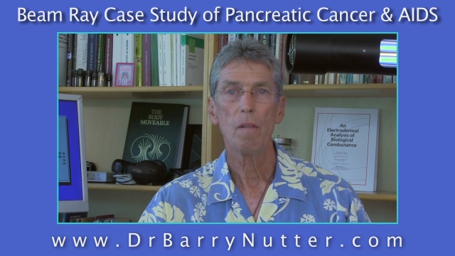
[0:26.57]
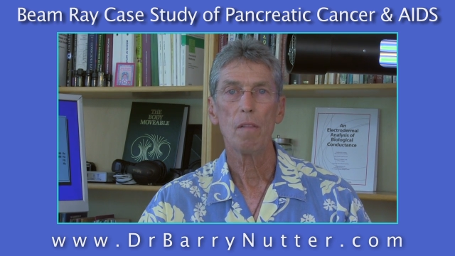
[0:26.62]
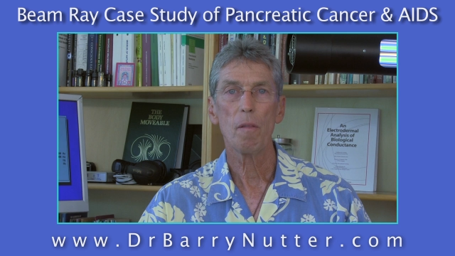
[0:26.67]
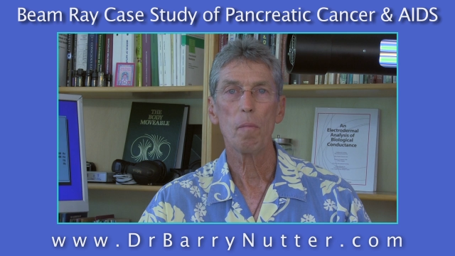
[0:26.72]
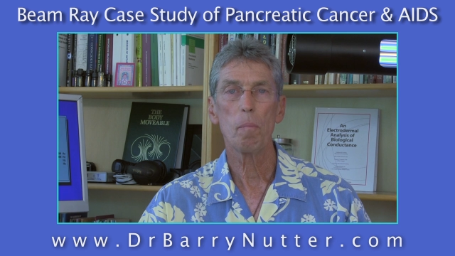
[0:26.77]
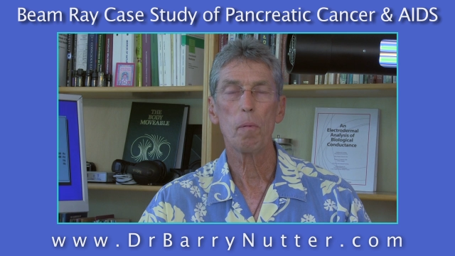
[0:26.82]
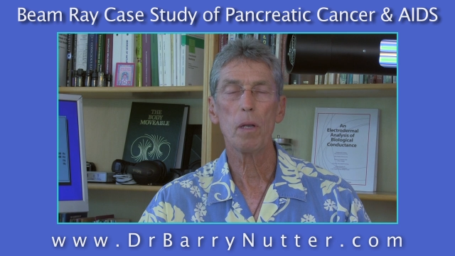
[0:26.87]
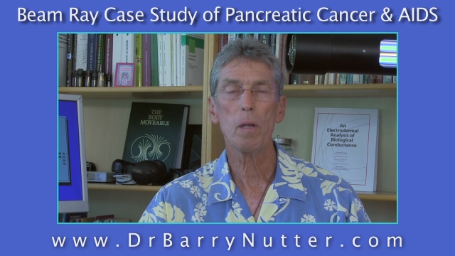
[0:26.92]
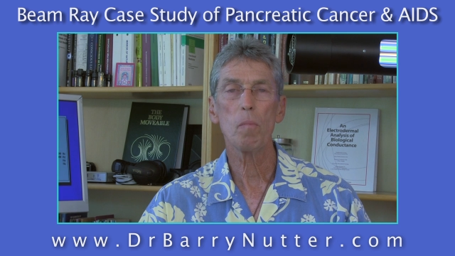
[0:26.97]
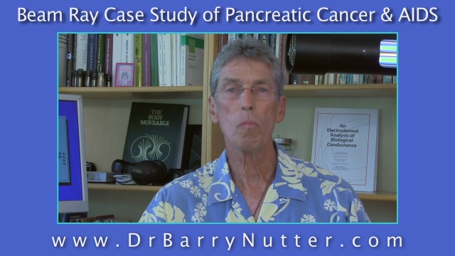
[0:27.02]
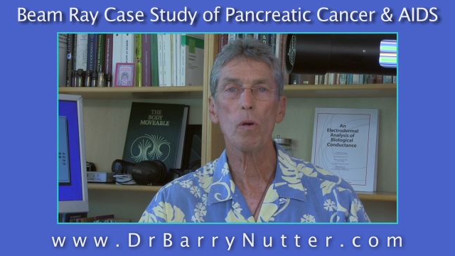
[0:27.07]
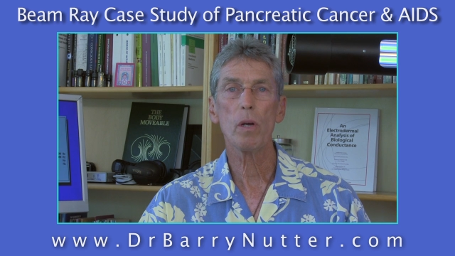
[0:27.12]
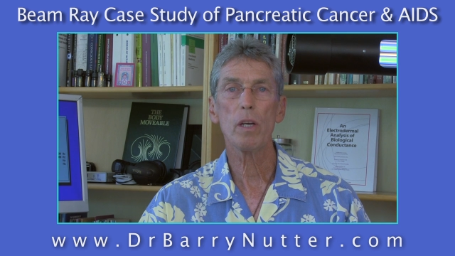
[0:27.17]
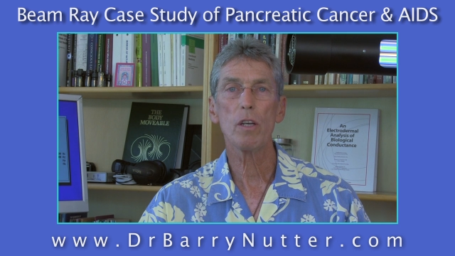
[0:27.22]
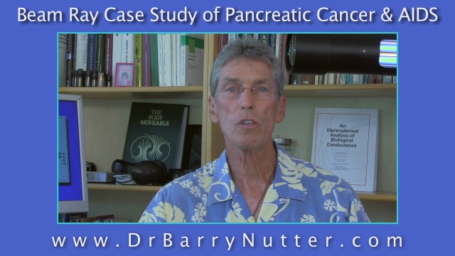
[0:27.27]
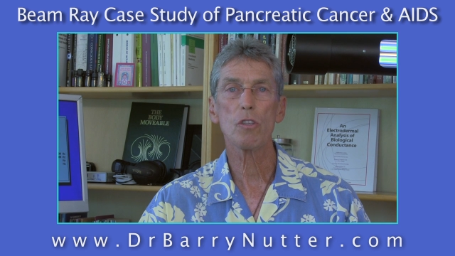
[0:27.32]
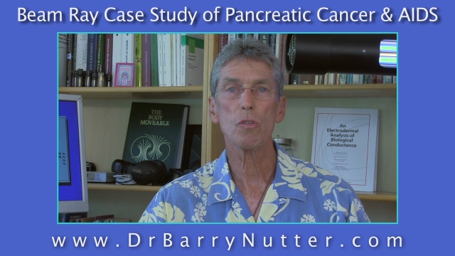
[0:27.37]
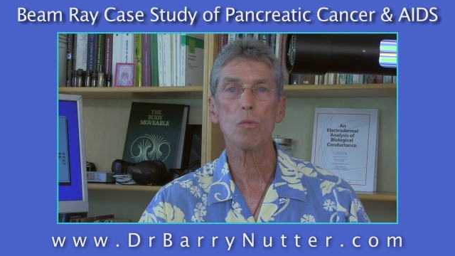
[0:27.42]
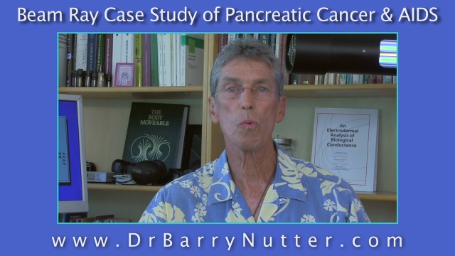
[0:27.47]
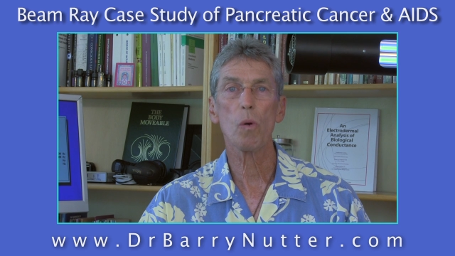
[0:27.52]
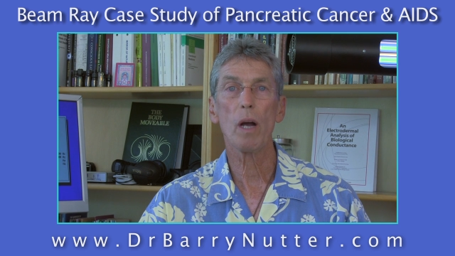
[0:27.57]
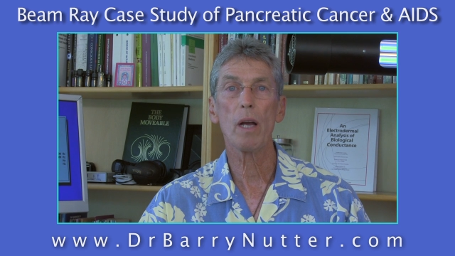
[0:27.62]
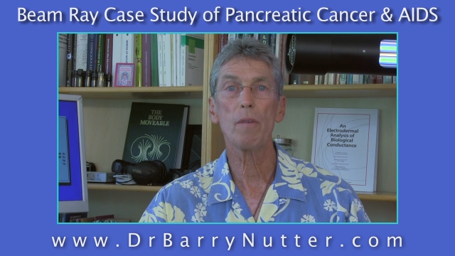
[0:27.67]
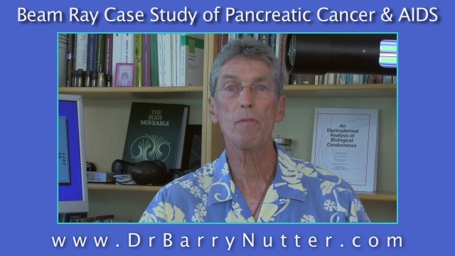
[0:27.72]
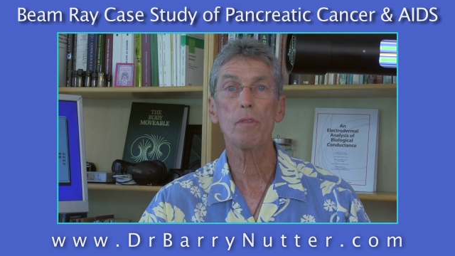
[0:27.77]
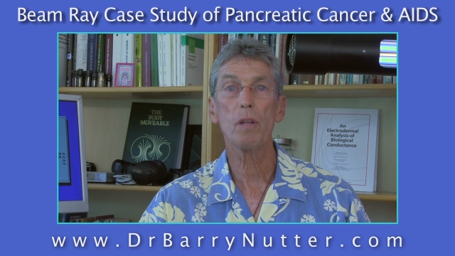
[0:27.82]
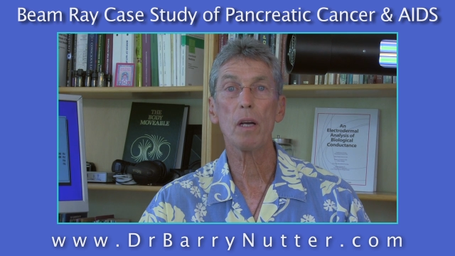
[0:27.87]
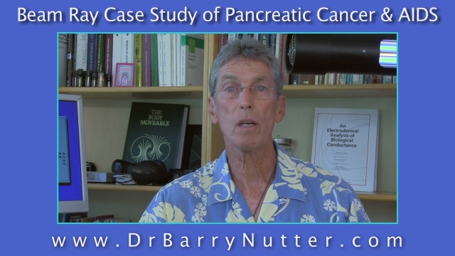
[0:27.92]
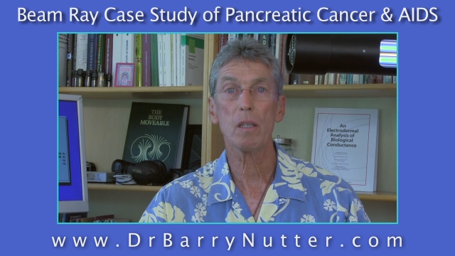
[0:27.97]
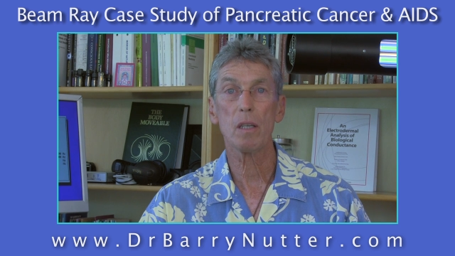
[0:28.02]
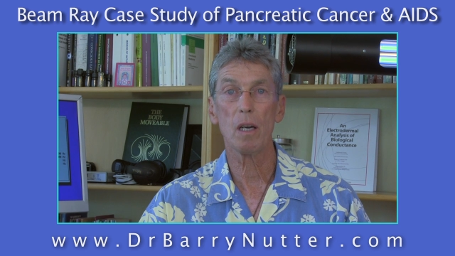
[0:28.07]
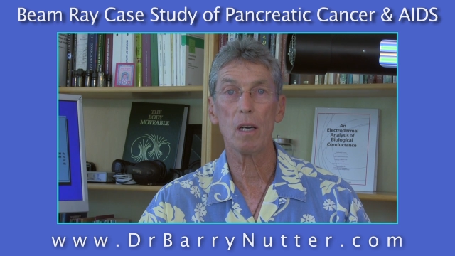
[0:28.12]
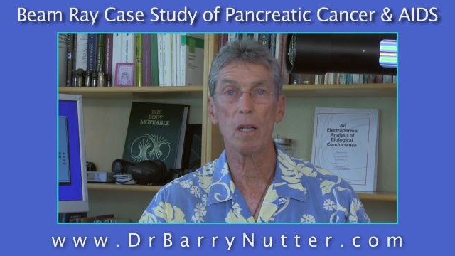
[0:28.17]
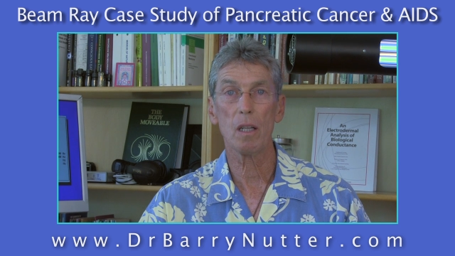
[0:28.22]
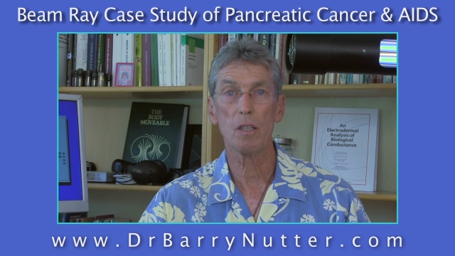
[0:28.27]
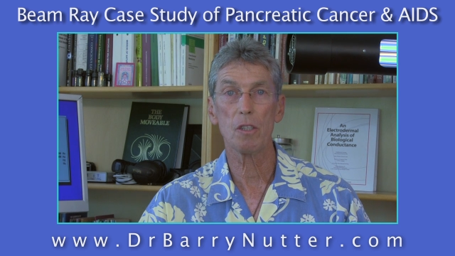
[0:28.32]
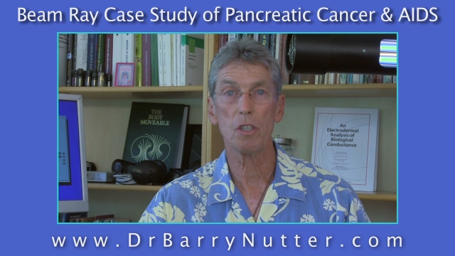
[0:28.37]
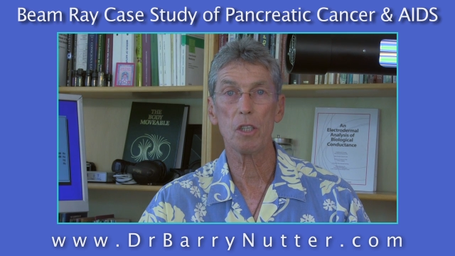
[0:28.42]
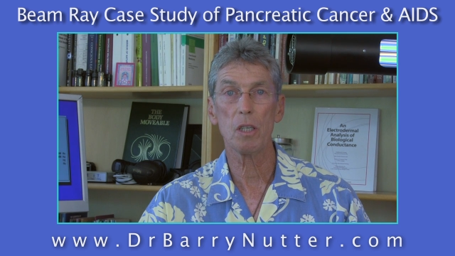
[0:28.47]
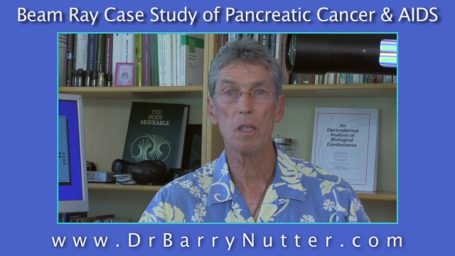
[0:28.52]
The beam ray is a RIFE
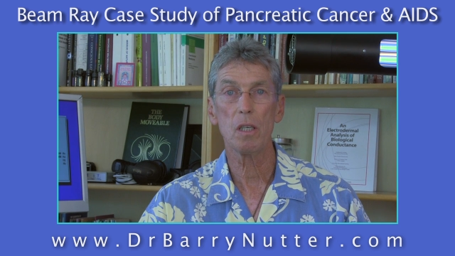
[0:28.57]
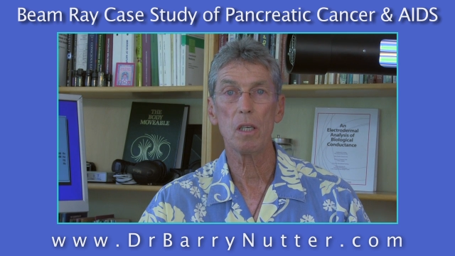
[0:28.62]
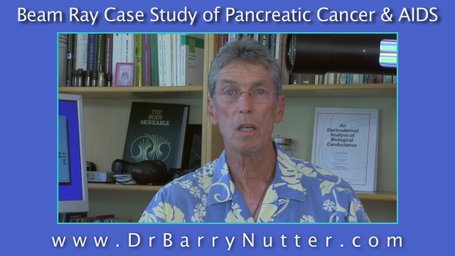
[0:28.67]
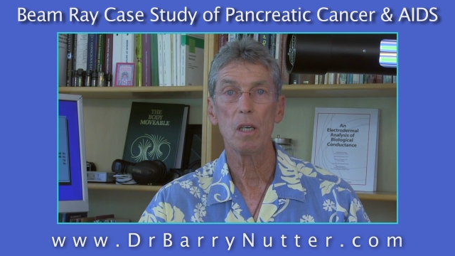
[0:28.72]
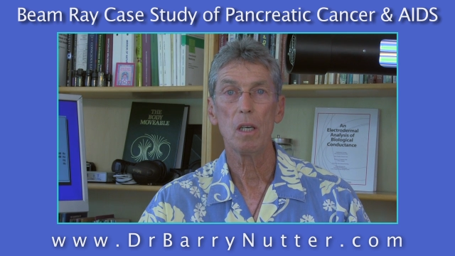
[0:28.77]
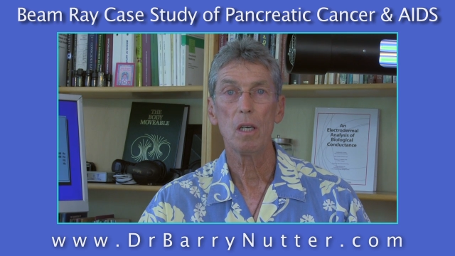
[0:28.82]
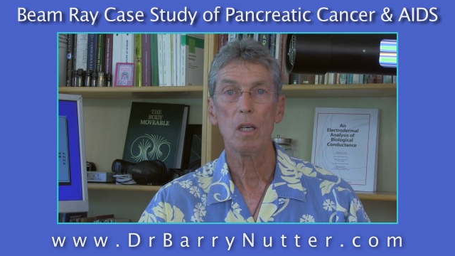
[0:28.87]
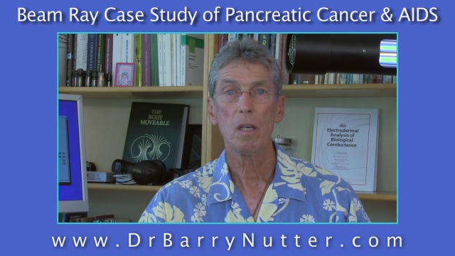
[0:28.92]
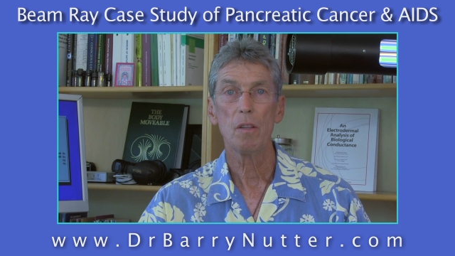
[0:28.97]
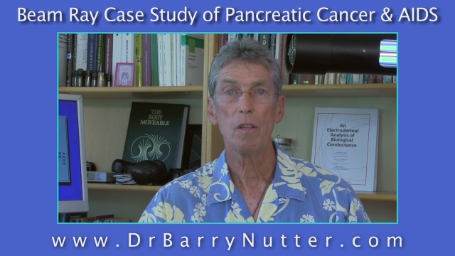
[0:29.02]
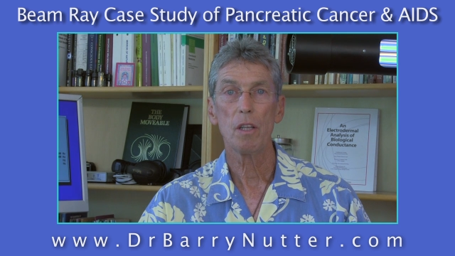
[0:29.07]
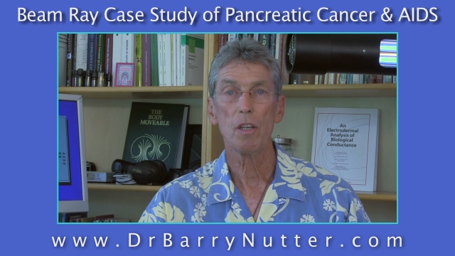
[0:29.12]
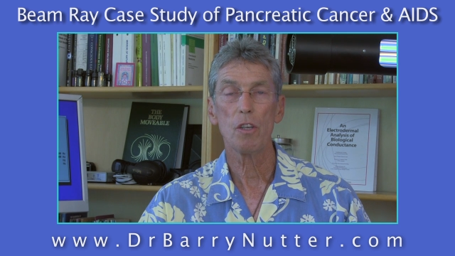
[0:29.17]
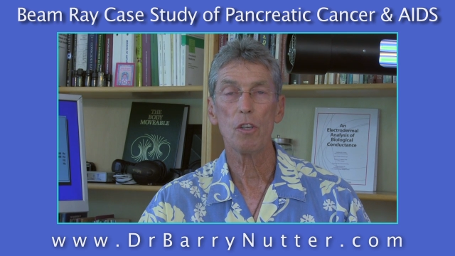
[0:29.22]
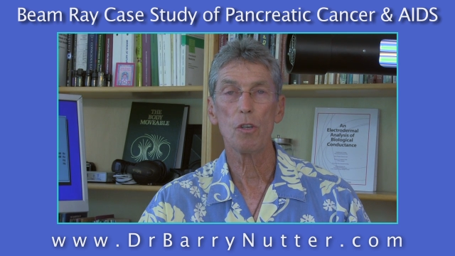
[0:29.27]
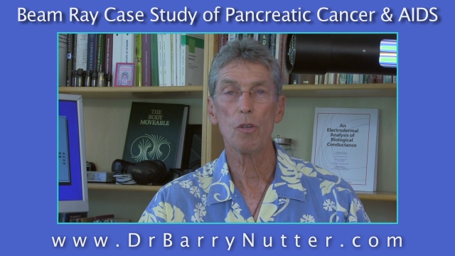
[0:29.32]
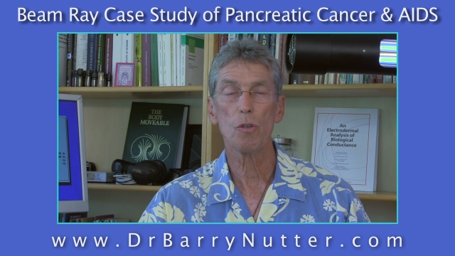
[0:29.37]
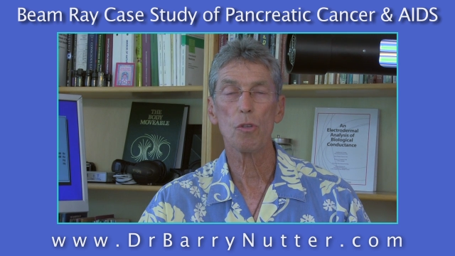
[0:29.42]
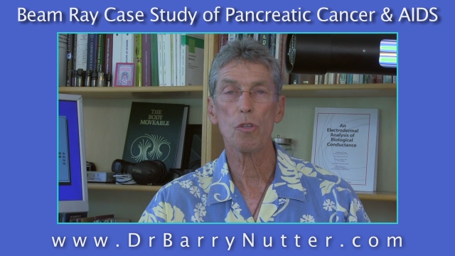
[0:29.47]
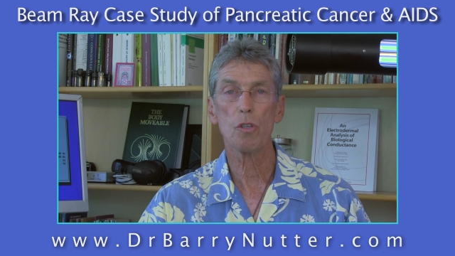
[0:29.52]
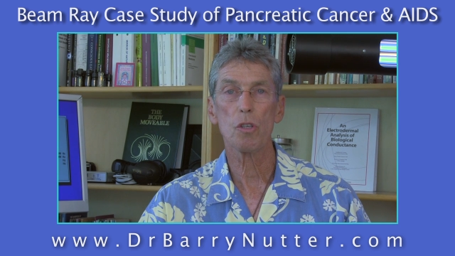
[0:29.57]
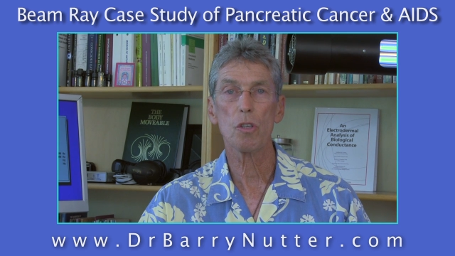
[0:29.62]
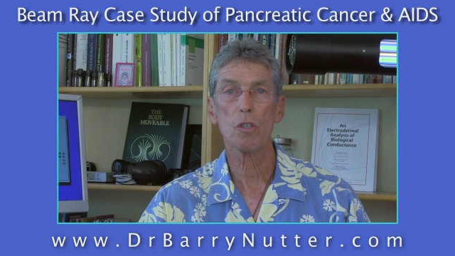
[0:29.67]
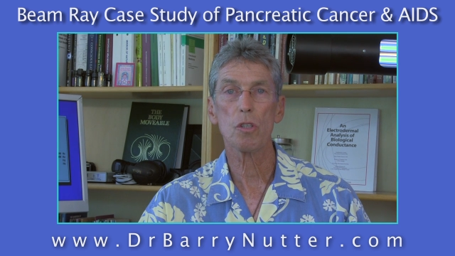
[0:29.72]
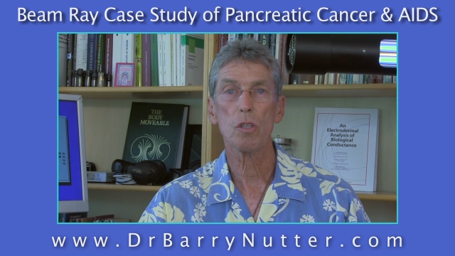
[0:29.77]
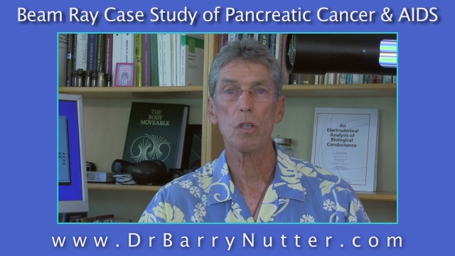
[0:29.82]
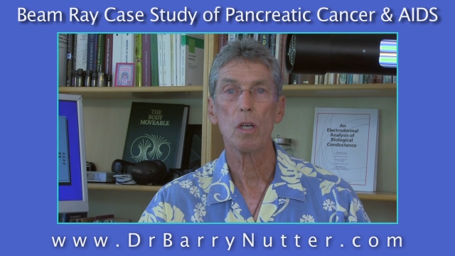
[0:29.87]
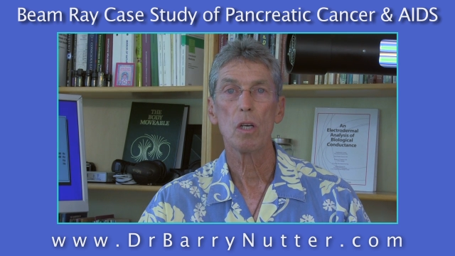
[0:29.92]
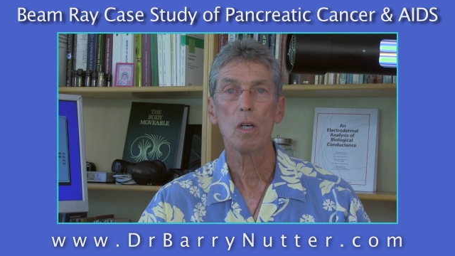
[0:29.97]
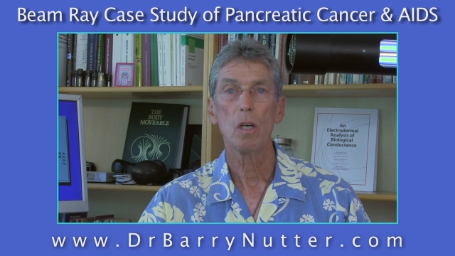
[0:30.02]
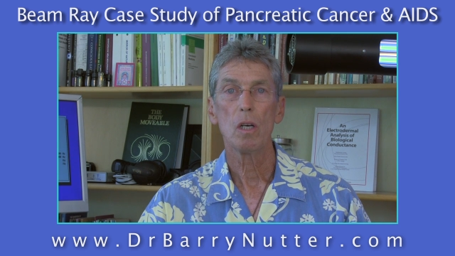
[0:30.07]
technology that uses